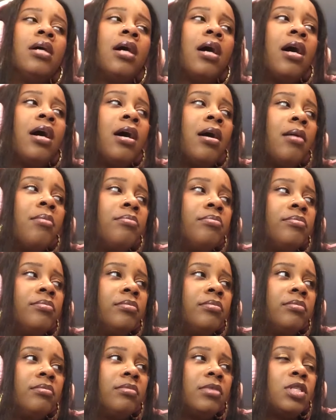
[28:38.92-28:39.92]
Um,
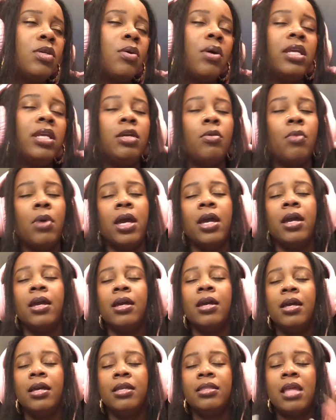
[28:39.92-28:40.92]
so anyway,
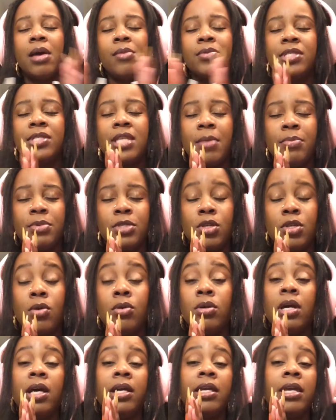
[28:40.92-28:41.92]
that was the
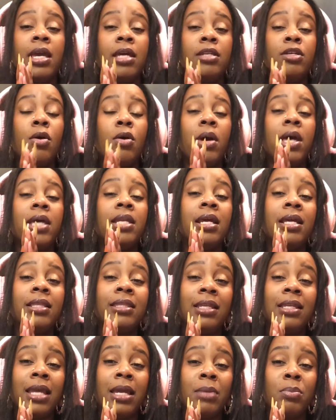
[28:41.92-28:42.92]
episode. Again, go ahead and hit
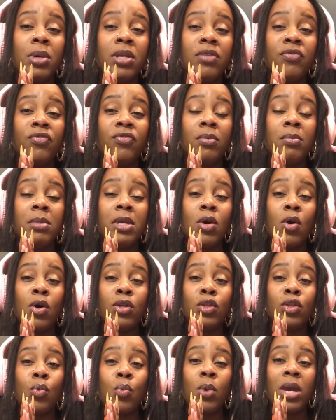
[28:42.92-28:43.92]
the like button for me on
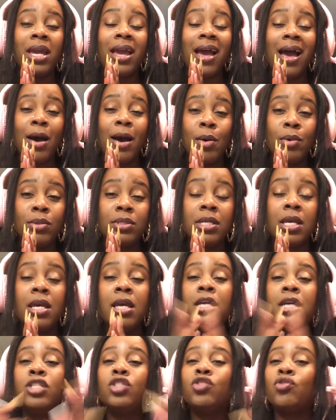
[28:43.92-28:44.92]
the way out.
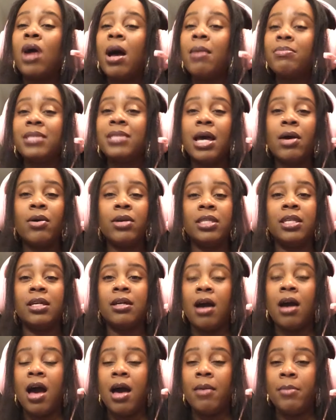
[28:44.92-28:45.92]
Drop down in the
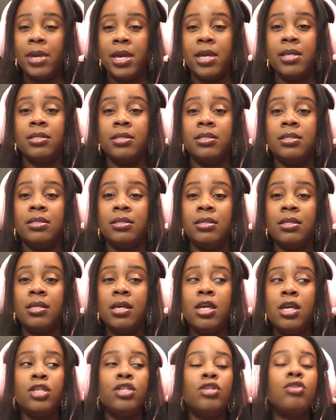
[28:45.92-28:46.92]
comments.
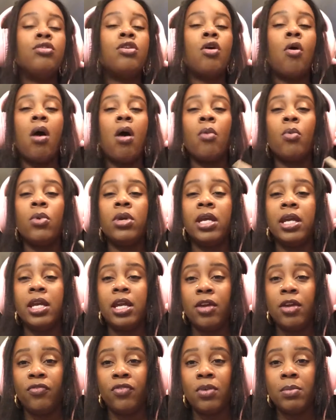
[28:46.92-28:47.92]
You know I want to
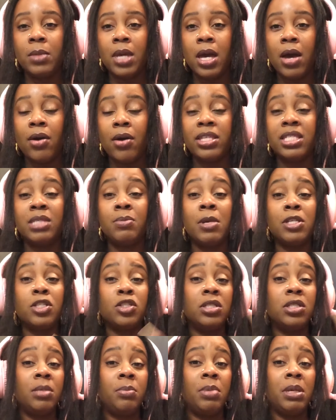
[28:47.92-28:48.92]
hear from y'all,
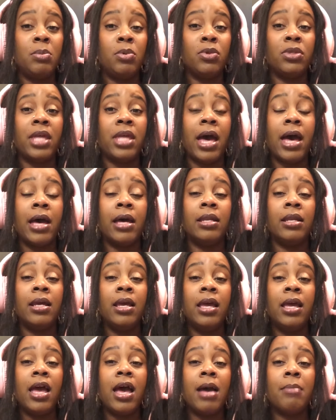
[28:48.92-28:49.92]
especially the people that
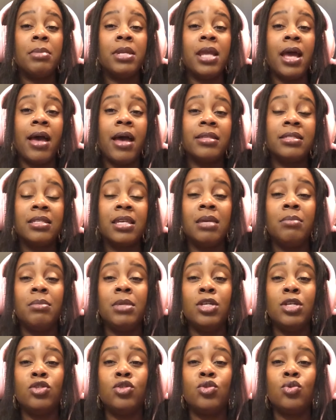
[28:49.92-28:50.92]
have been asking
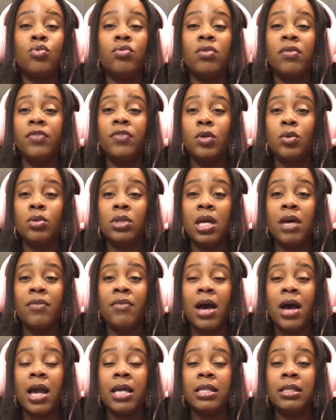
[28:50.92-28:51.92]
me to review Love
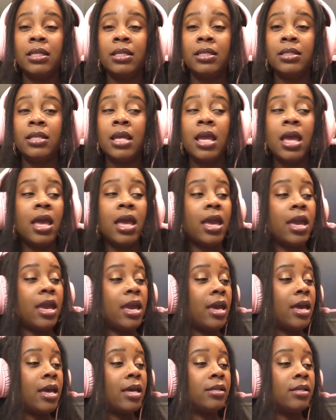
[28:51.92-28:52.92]
Island.
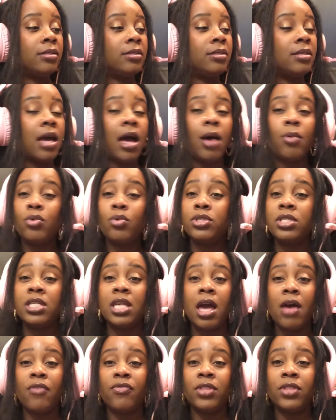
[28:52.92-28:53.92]
And I will see
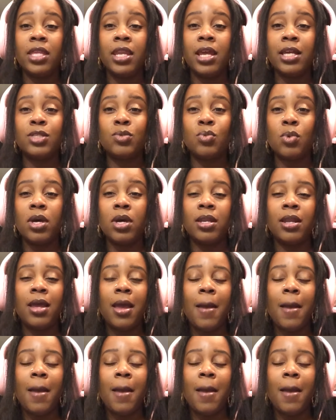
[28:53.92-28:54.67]
y'all for the next one.